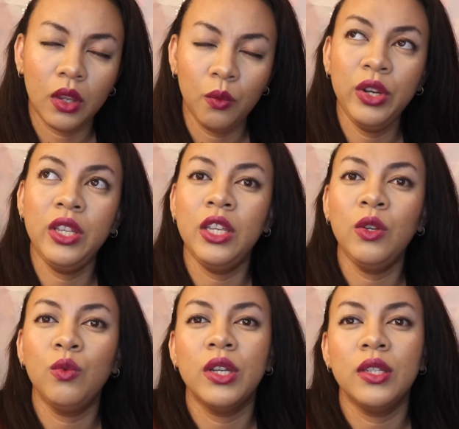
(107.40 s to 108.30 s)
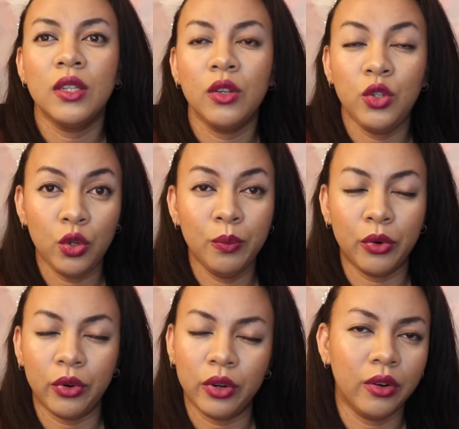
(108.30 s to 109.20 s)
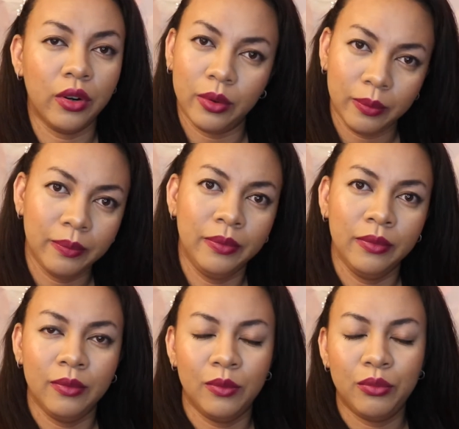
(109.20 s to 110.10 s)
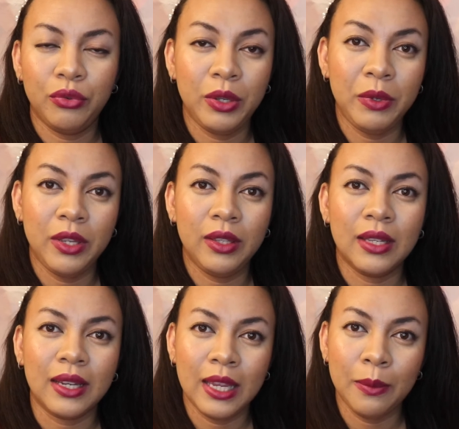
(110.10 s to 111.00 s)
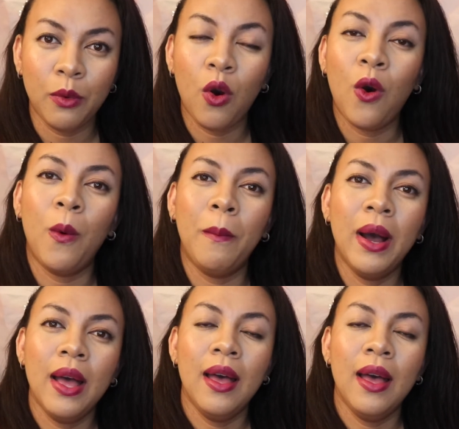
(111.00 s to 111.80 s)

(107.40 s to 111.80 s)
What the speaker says: when he was a newborn or preemie that came home,